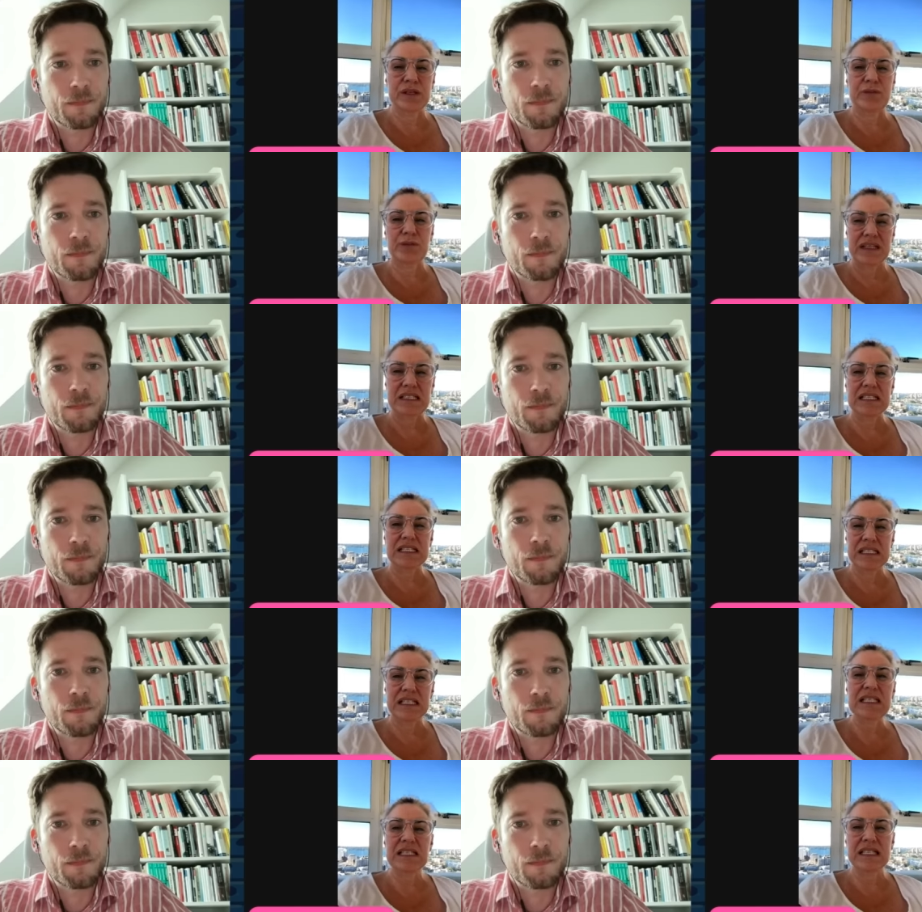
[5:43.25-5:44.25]
Speaker 1: the
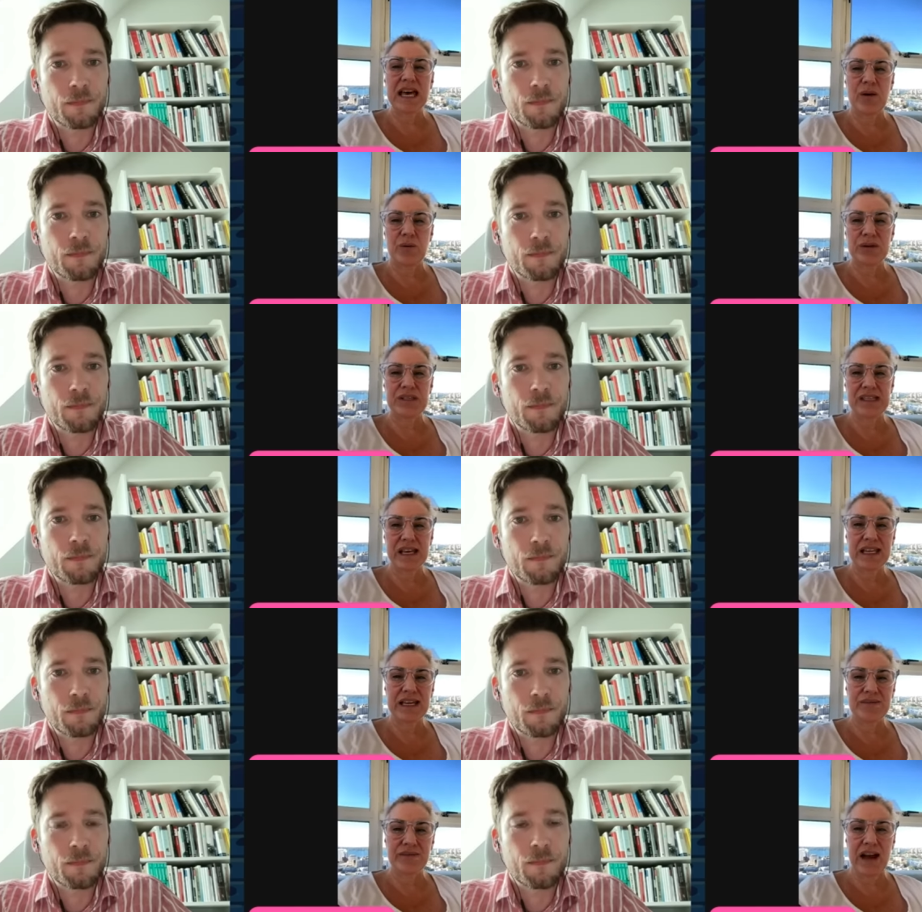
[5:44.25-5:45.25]
businesses that were
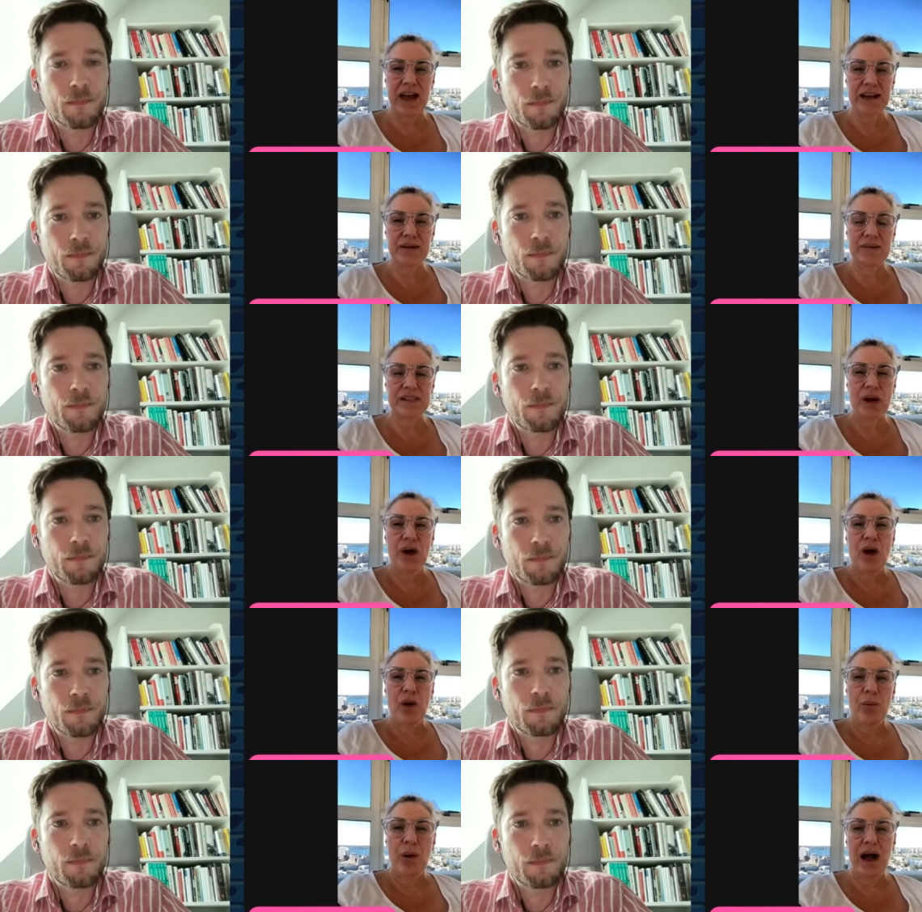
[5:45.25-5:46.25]
selling vapes,
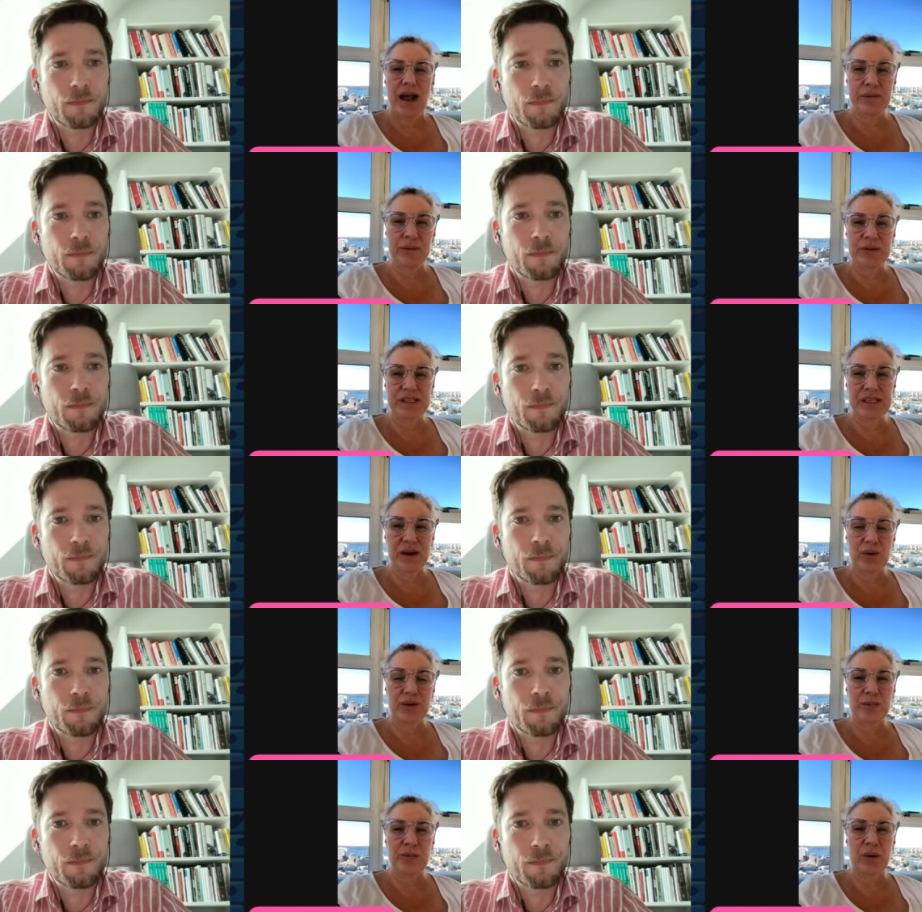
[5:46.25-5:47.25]
were able to sell
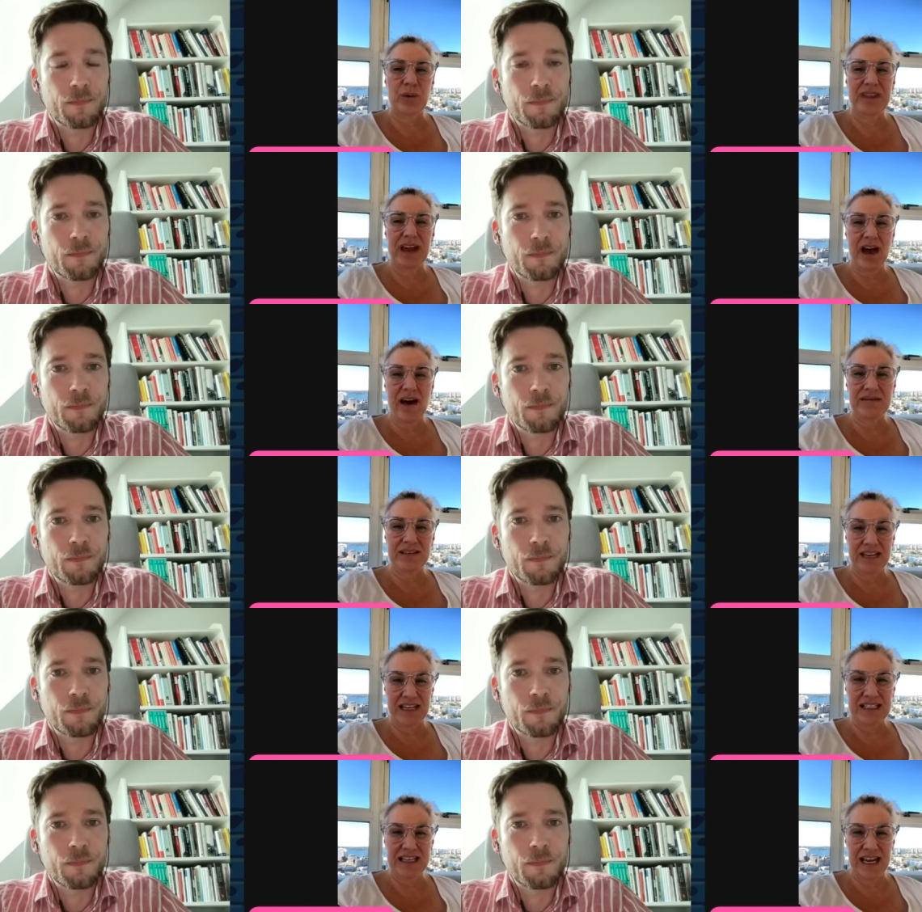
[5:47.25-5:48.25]
them but without
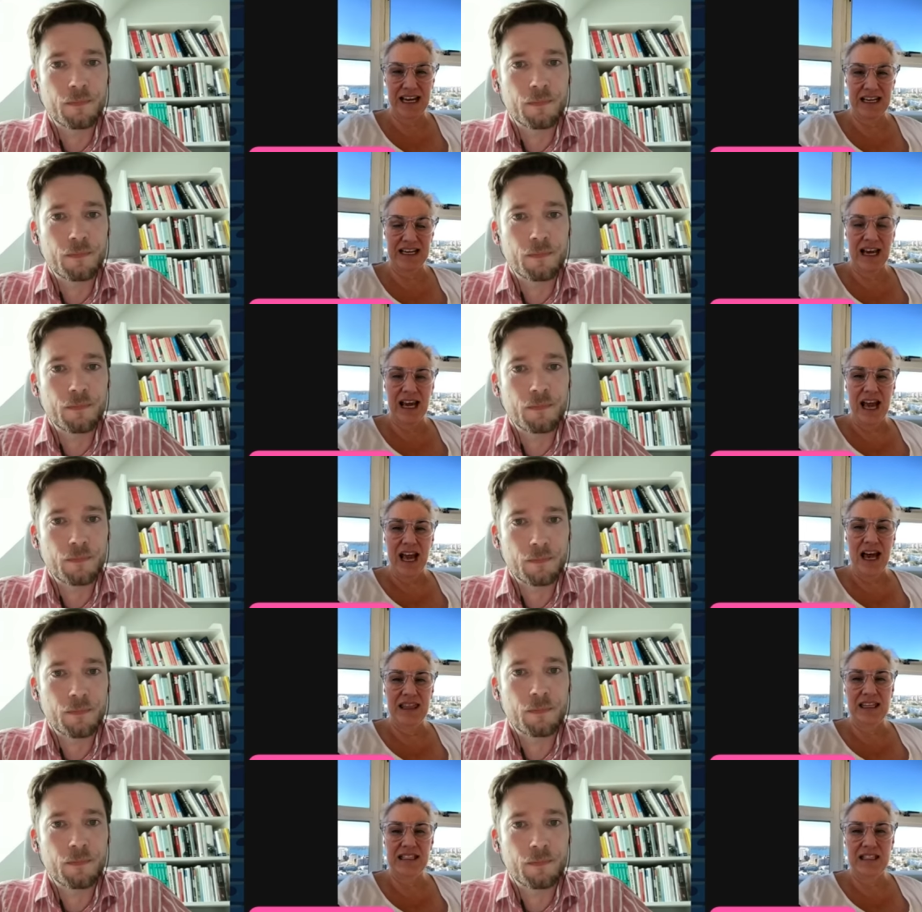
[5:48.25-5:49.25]
nicotine.
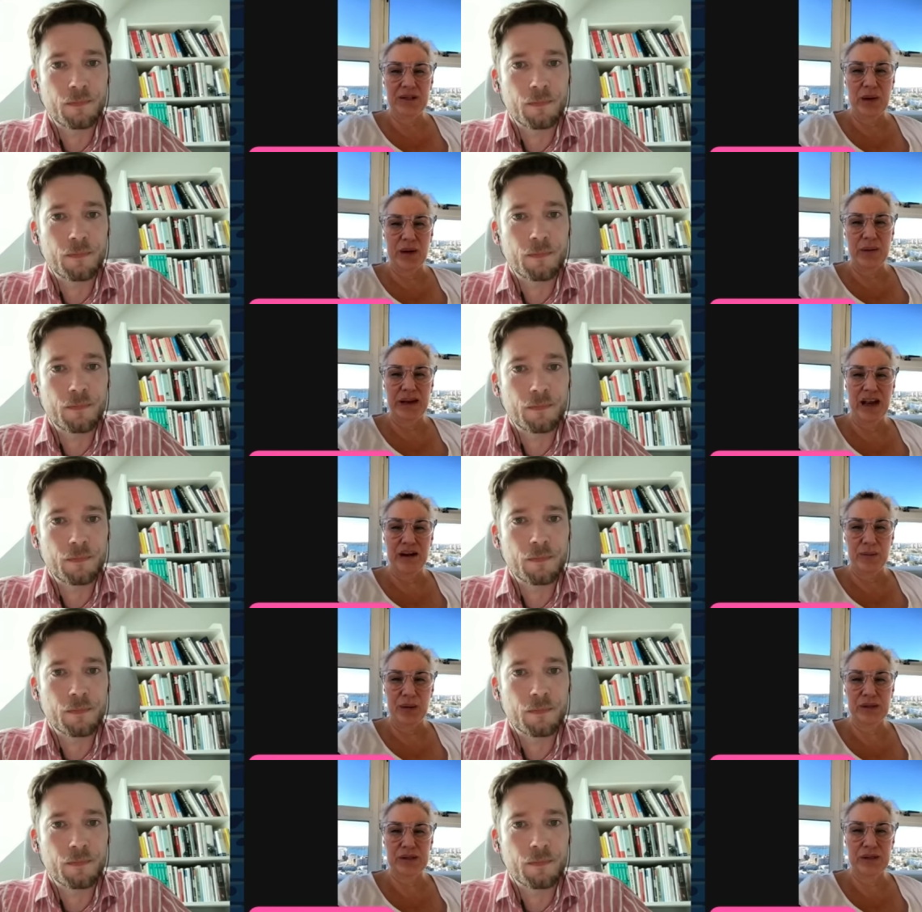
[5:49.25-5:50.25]
And this is where we had a
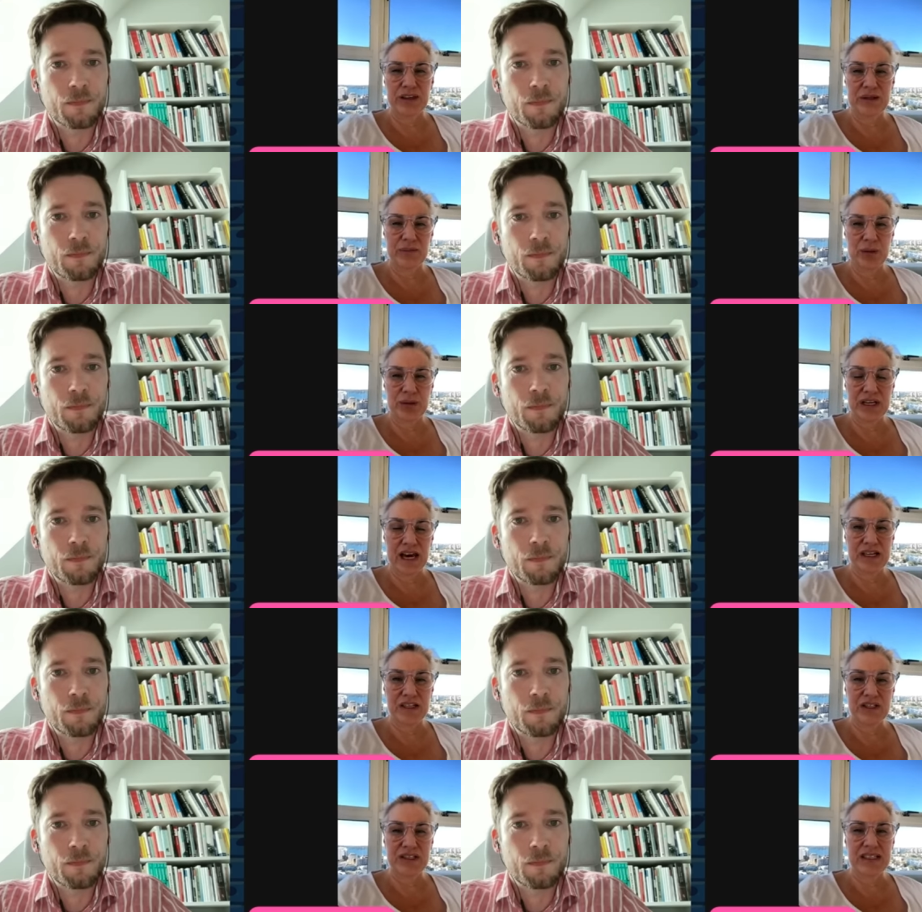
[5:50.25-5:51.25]
personal
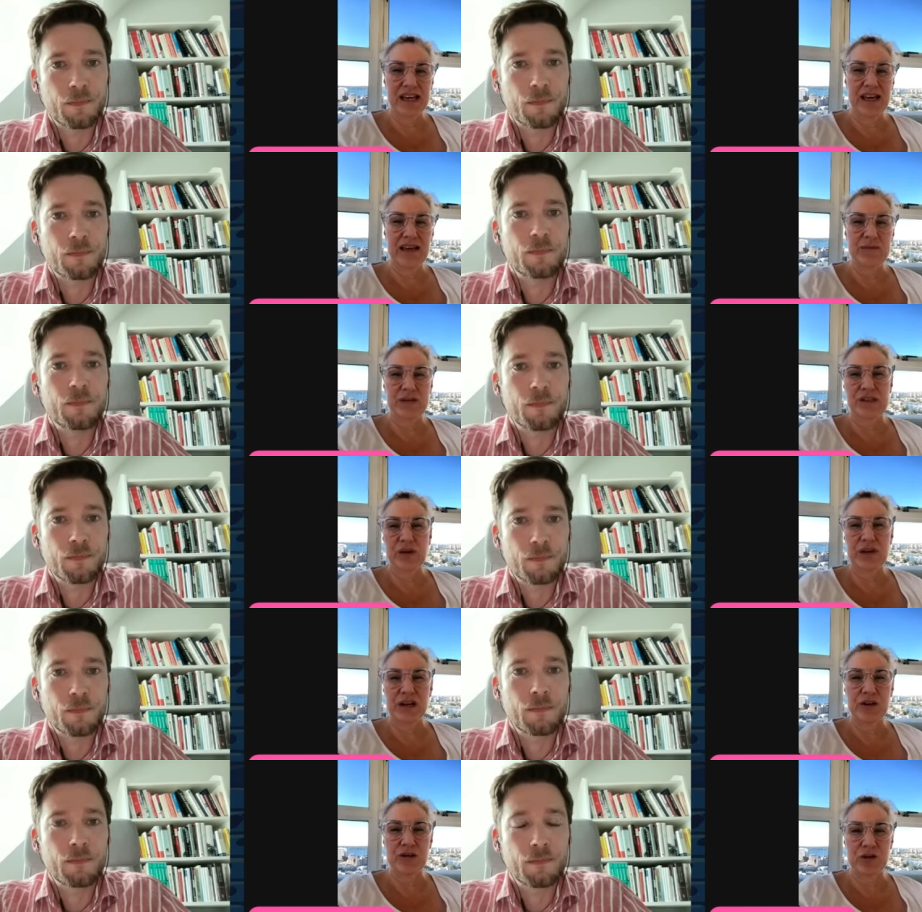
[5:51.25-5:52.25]
importation scheme so
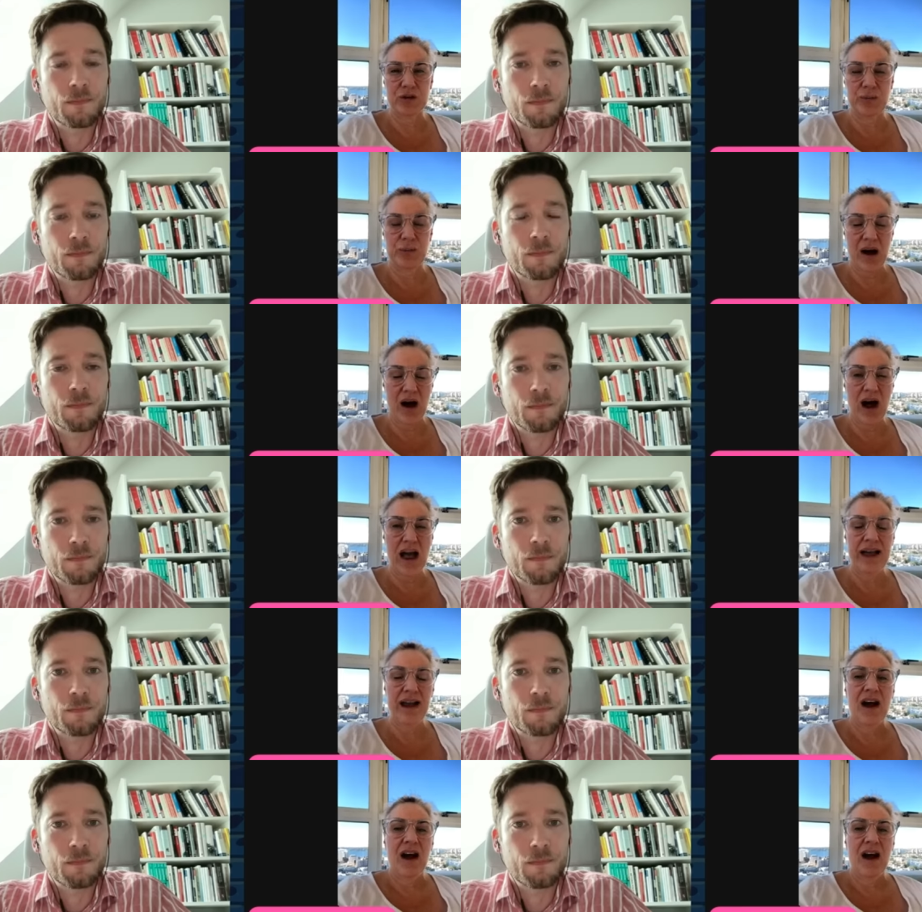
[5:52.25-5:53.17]
that you could buy